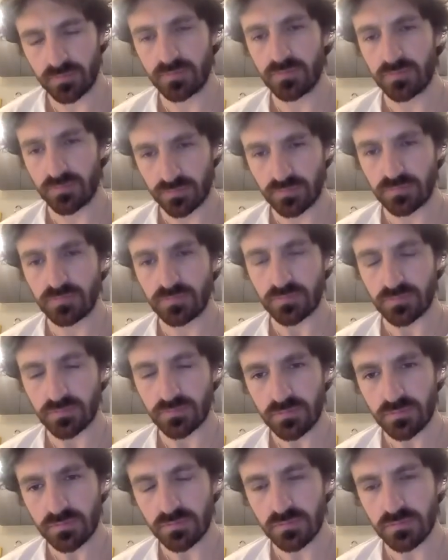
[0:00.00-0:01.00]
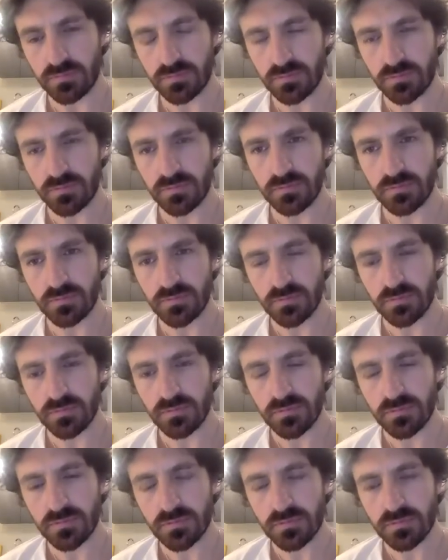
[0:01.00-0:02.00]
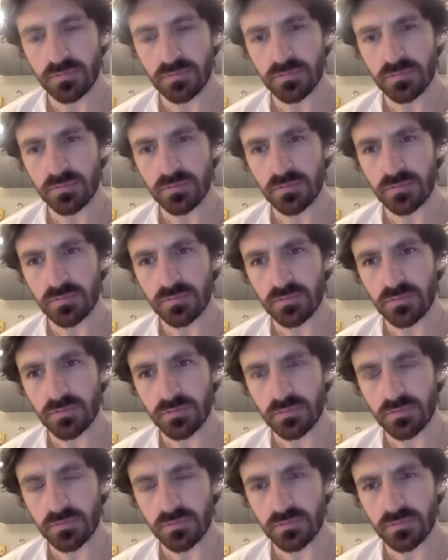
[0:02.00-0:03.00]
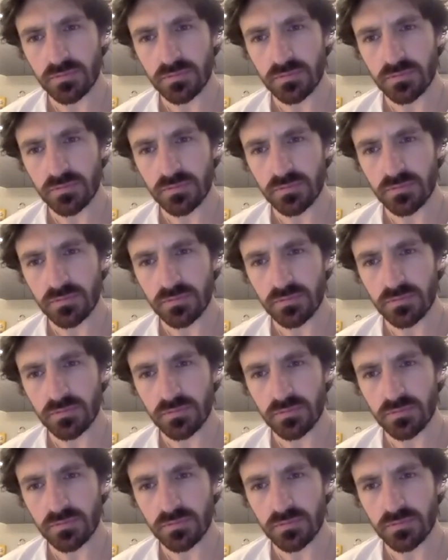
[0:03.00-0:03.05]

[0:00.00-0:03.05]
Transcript: No words are spoken by the person on screen.